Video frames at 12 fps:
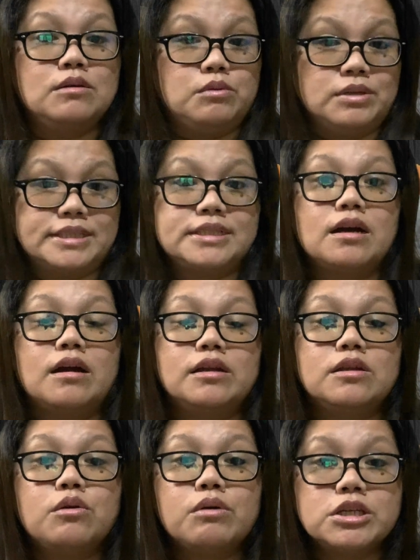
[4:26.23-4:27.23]
will
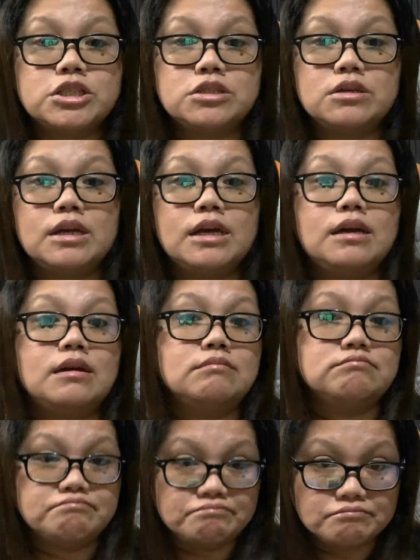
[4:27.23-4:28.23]
start
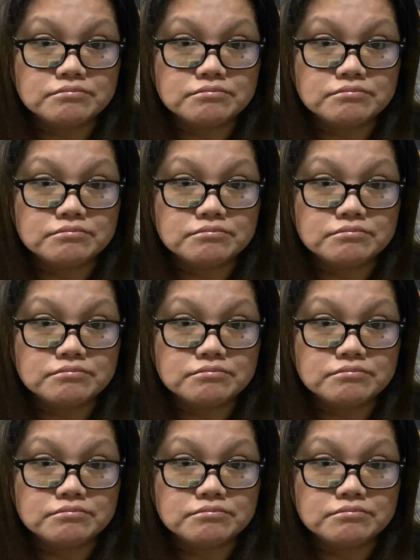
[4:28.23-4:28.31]
questioning,